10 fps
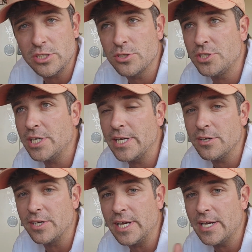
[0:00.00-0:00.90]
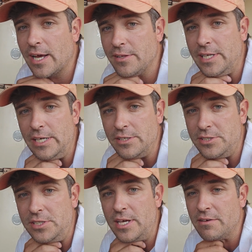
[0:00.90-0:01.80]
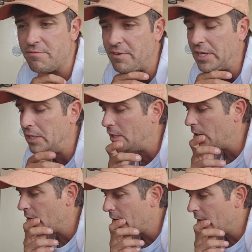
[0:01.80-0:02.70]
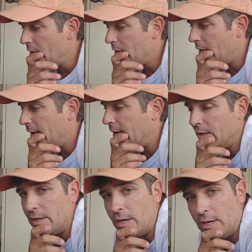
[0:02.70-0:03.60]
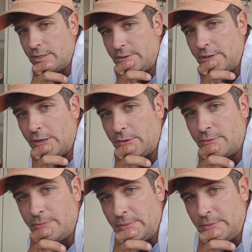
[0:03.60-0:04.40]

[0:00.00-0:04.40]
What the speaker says: your shit, you're getting out there, you're staying fit, and you know,